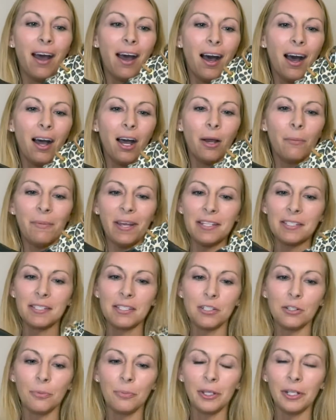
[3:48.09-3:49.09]
has
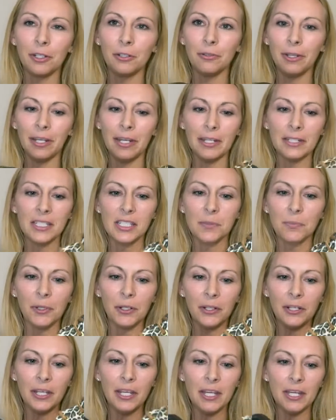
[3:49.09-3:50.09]
still been a great
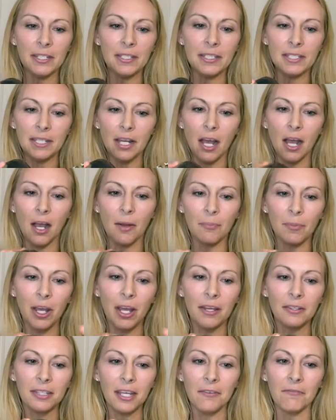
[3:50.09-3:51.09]
experience.
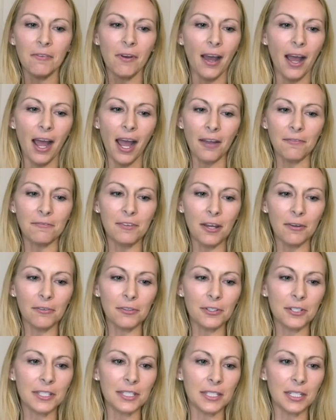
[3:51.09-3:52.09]
I've never
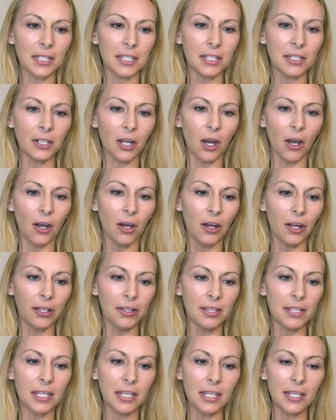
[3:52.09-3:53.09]
seen
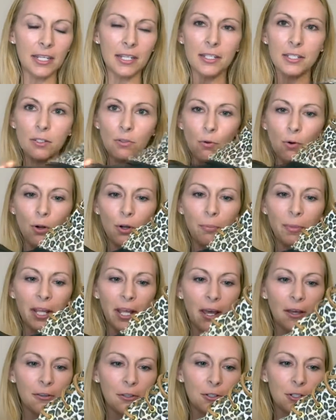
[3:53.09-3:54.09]
on these or my
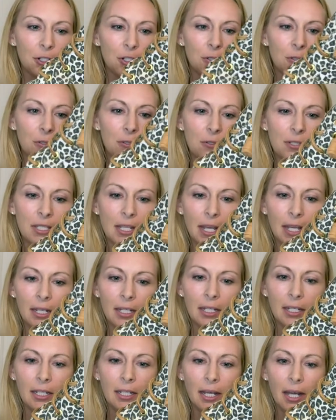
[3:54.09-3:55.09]
other shoes
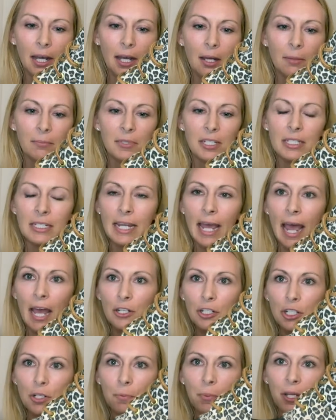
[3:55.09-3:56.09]
any
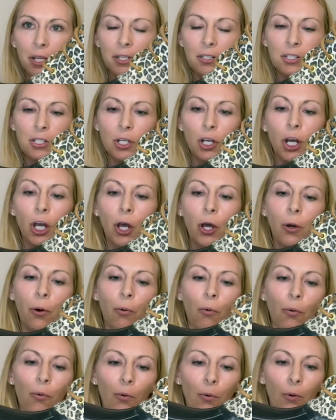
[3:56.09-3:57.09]
detachment
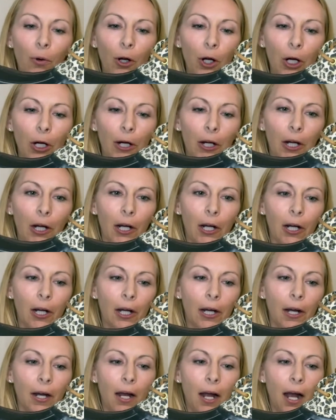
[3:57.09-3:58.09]
or
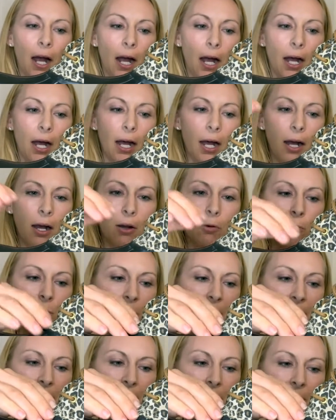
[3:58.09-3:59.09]

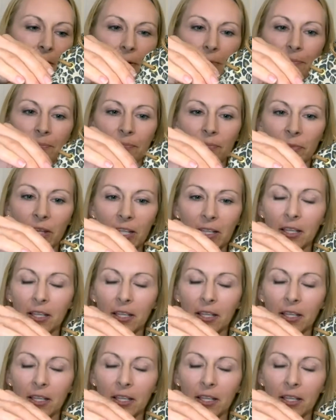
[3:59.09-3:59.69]
where like